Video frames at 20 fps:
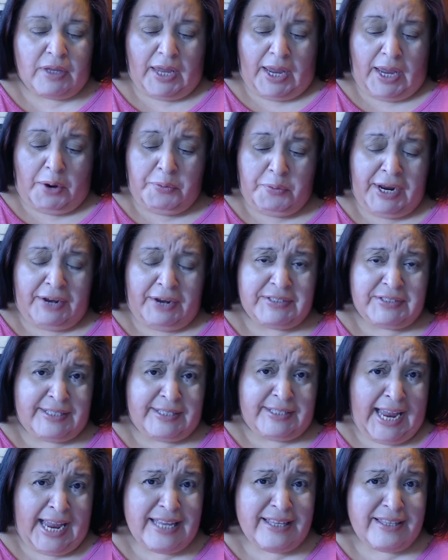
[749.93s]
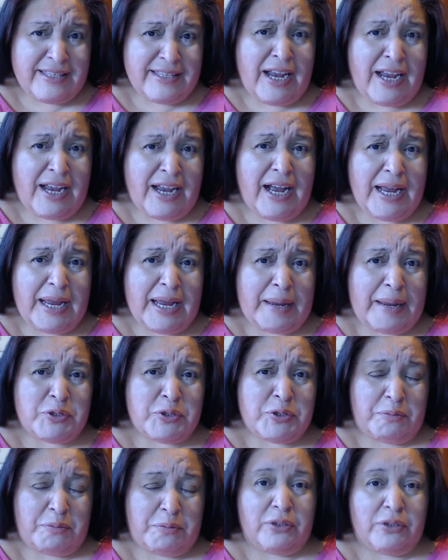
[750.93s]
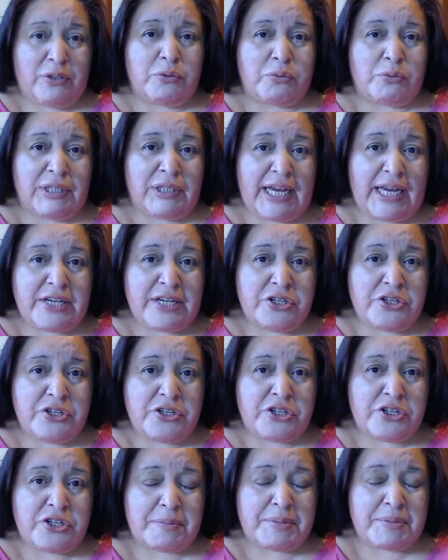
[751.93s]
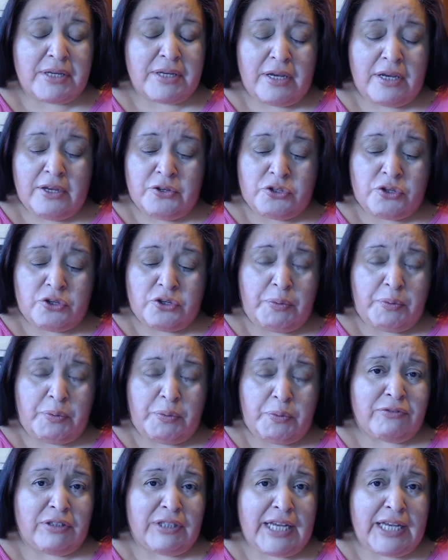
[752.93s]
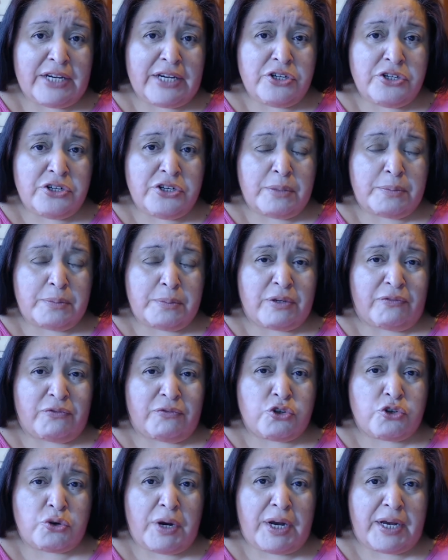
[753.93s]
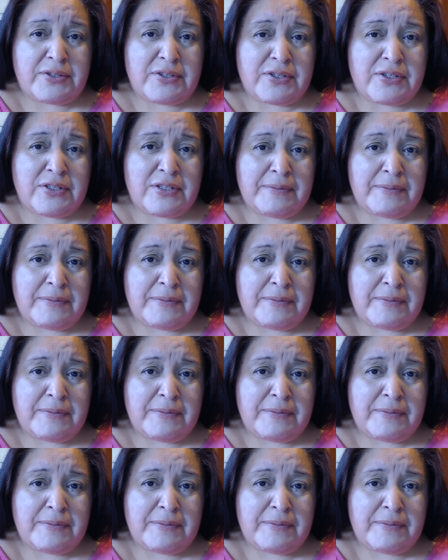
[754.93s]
And we have to take the time to build the relationships so that we have relationships of trust.